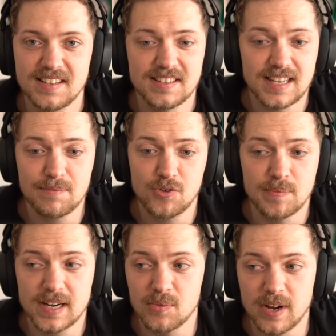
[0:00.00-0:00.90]
Same for
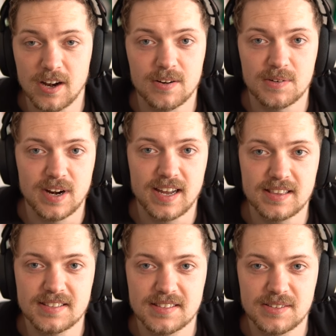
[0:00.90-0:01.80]
middleware,
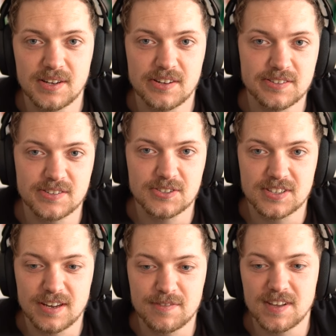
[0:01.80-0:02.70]
right? You also
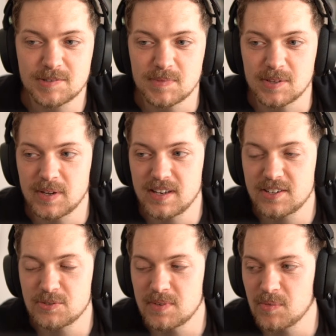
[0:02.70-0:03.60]
have Nuxt middleware and
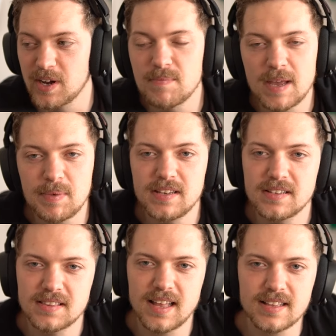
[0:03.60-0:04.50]
Nitro middleware. And maybe
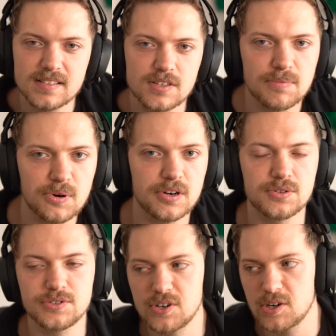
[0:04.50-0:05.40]
that's a good point
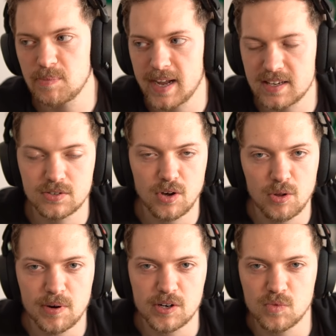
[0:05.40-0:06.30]
to circle back to the whole
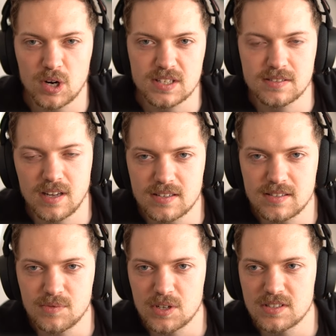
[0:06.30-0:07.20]
part, what is Nuxt
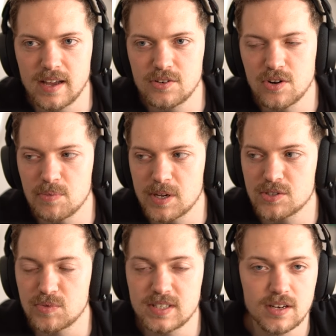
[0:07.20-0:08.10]
and what is Nitro?
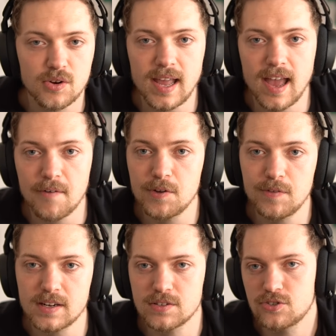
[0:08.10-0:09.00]
Because we said, okay,
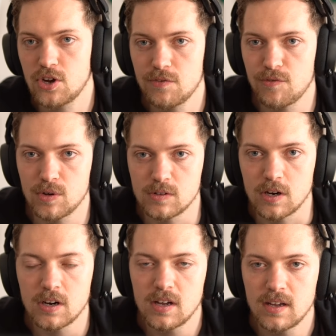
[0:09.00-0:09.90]
everything in the server
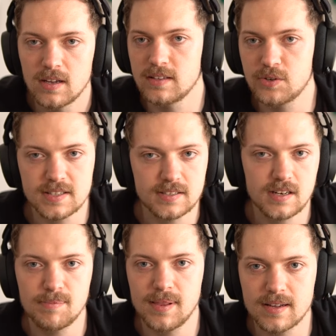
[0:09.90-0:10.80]
folder, you can set
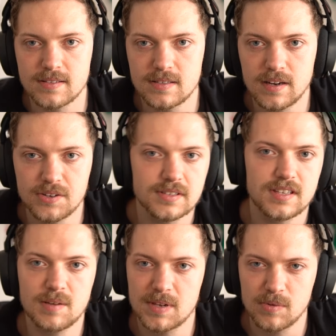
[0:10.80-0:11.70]
up plugins there, you can
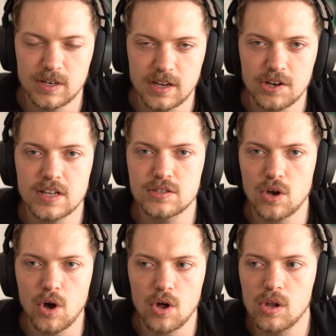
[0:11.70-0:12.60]
set up middleware there. That's
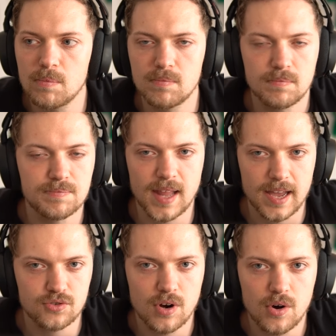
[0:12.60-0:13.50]
all
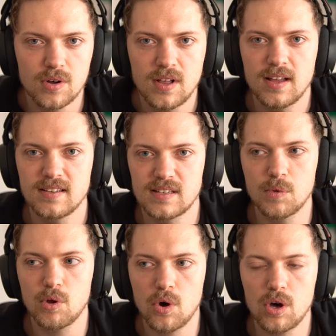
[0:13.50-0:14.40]
Nitro. That
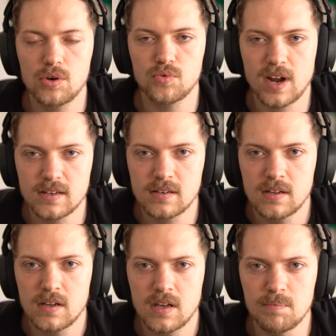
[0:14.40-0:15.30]
will all run
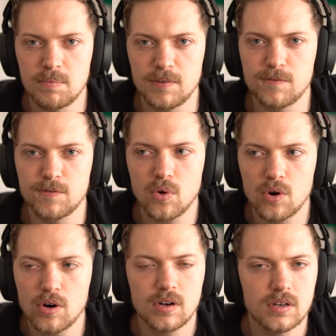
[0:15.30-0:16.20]

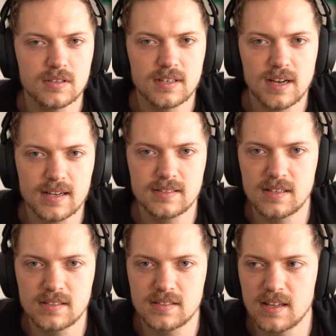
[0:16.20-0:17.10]
before the Nuxt
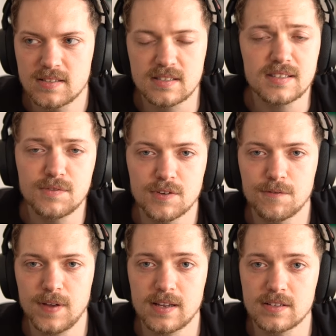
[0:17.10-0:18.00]
instance is even a
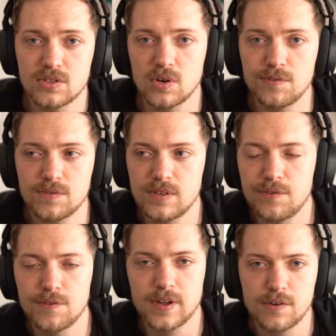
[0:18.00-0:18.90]
thing. So if
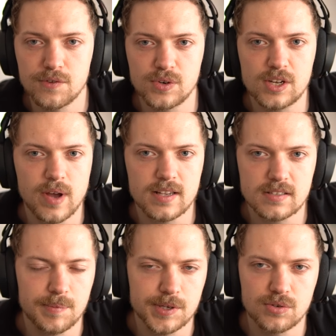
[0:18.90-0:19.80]
you think of a request
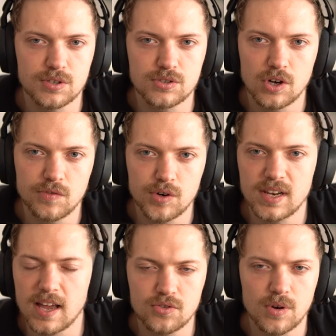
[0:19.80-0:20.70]
coming to the server,
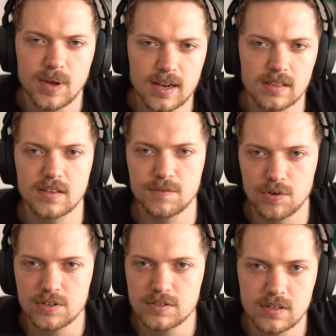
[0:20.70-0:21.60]
Nitro will handle it
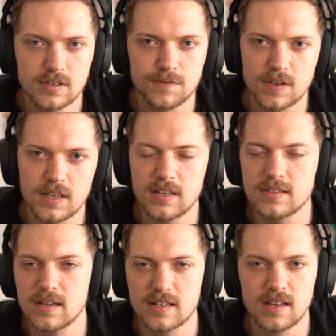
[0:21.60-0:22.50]
first. And if it
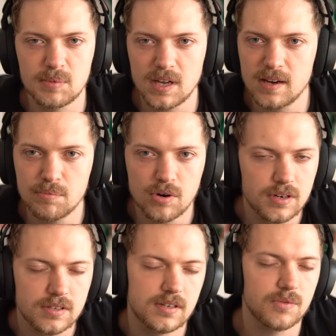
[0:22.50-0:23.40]
hits like an API
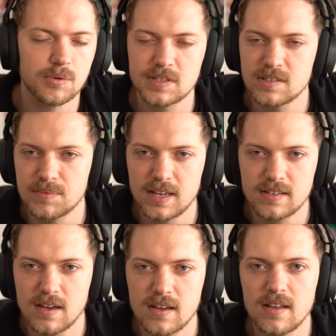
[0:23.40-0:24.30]
endpoint, then there will be some
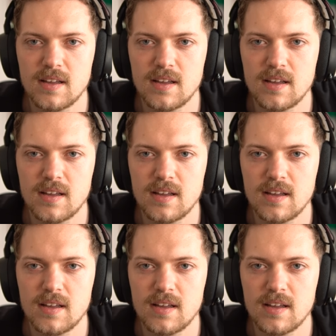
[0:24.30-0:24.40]
data.